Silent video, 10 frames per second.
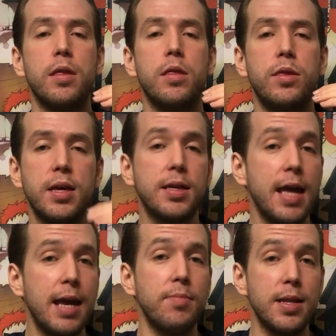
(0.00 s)
This
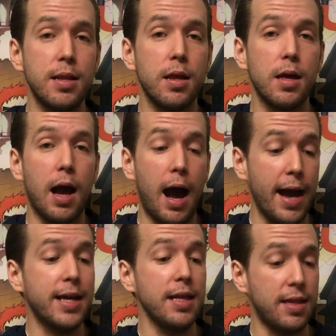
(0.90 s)
game
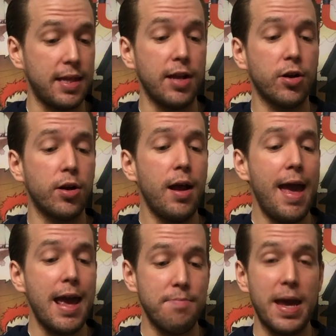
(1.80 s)
I consider
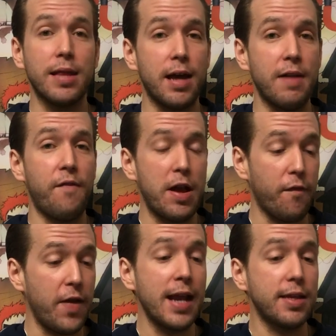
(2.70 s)
a mainline Final
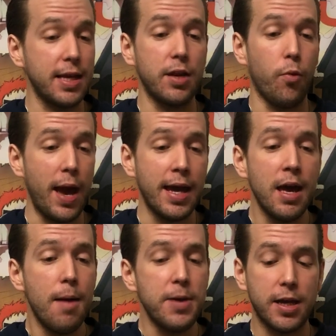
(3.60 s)
Fantasy in a way
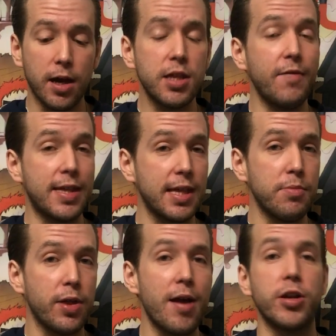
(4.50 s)
because of its
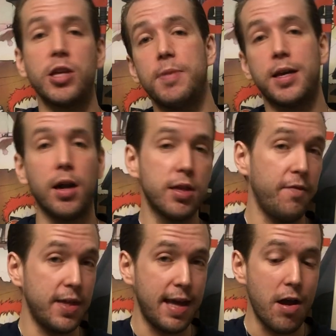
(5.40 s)
similarities, because of
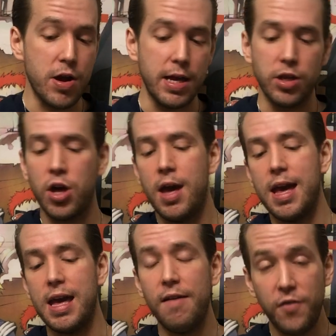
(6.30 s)
its heritage.
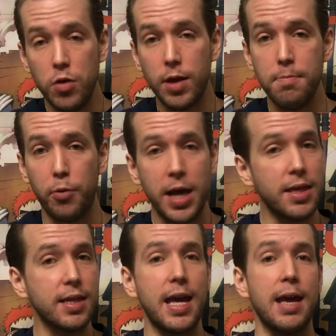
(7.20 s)
If you can play
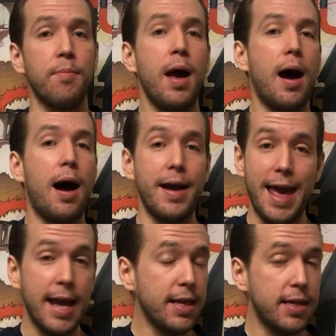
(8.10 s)
this game on
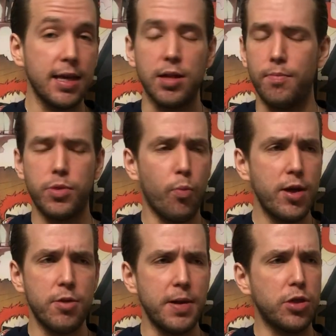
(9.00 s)
any system,
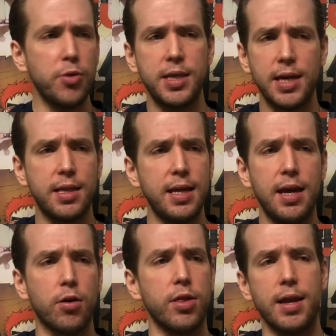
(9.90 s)
whether it be
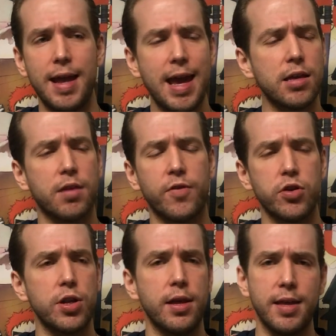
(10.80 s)
360 or the enhanced
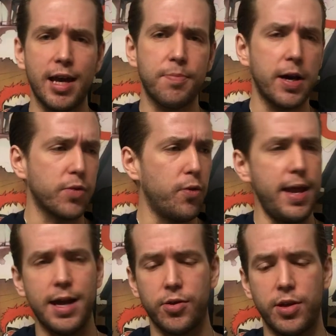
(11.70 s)
version on the Xbox One
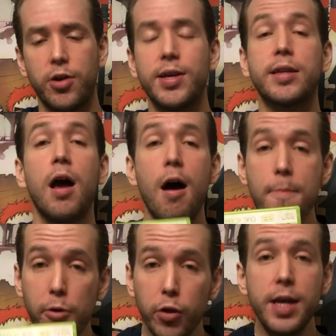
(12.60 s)
X or Series X,
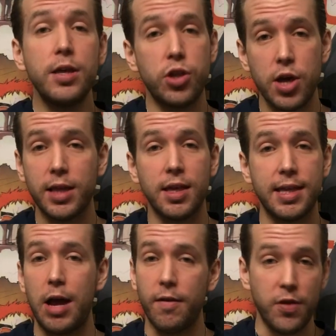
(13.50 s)
please check this
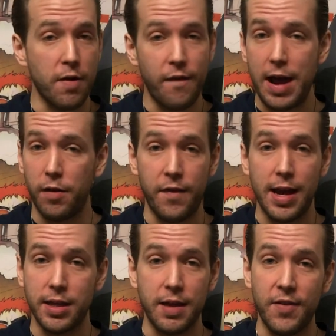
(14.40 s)
out if you're a Final
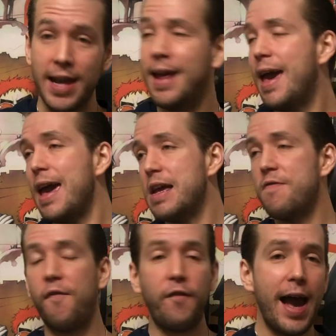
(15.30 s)
Fantasy fan. In
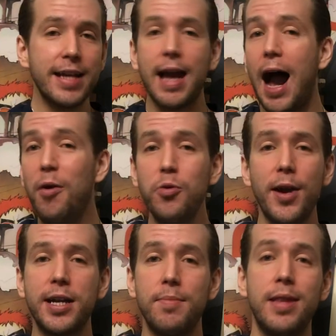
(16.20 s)
fact, I would
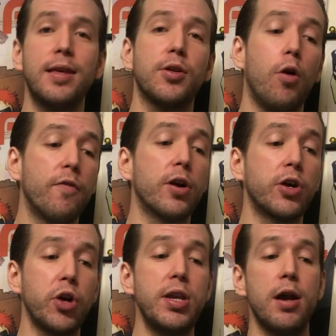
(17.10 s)
recommend this over a
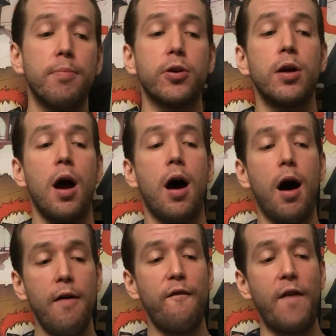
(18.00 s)
good number
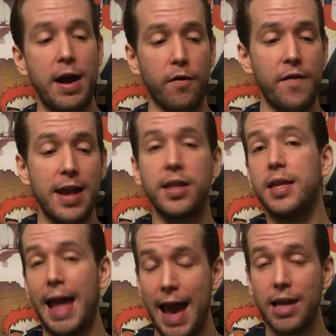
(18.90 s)
of Final
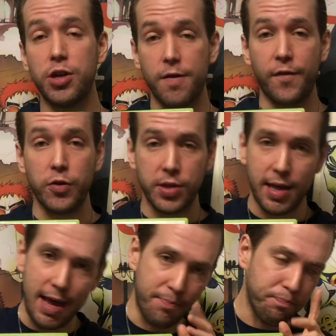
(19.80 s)
Fantasies as your first
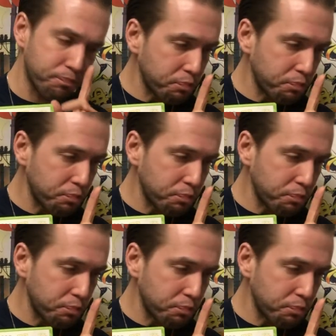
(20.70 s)
game.